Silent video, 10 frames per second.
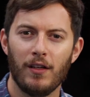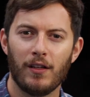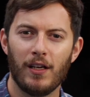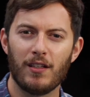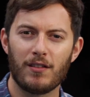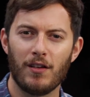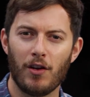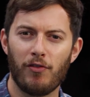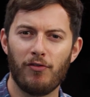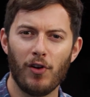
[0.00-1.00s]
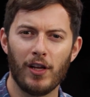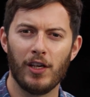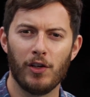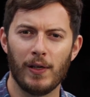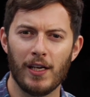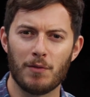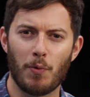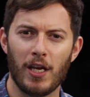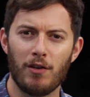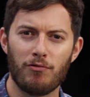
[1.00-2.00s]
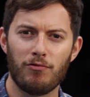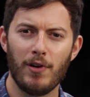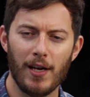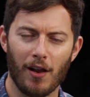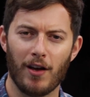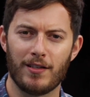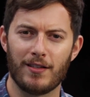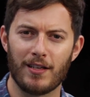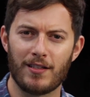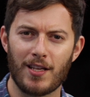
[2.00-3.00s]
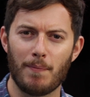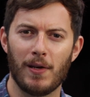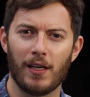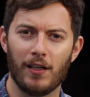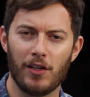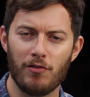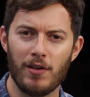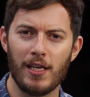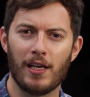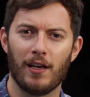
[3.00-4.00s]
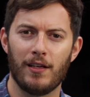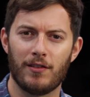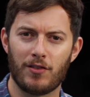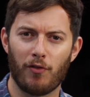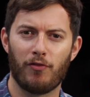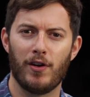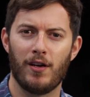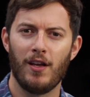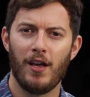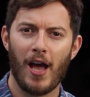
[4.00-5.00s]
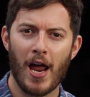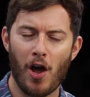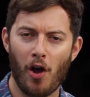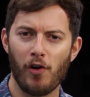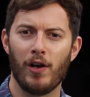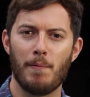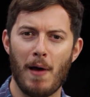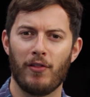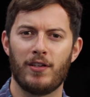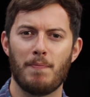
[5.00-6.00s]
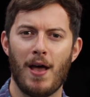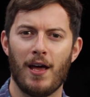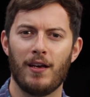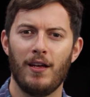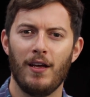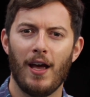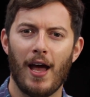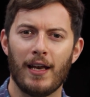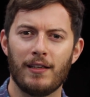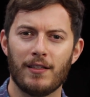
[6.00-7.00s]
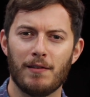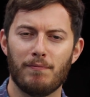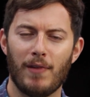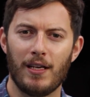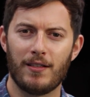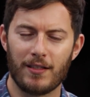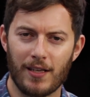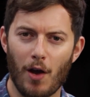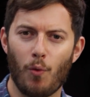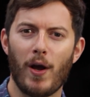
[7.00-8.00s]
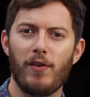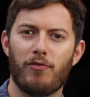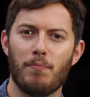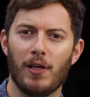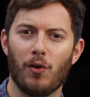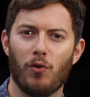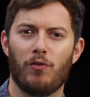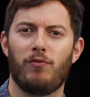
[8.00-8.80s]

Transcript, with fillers: that he doesn't know fully who he is, but he realises there's something uniquely sovereign and holy about this man. And, um, and he says, Get away from me, Lord,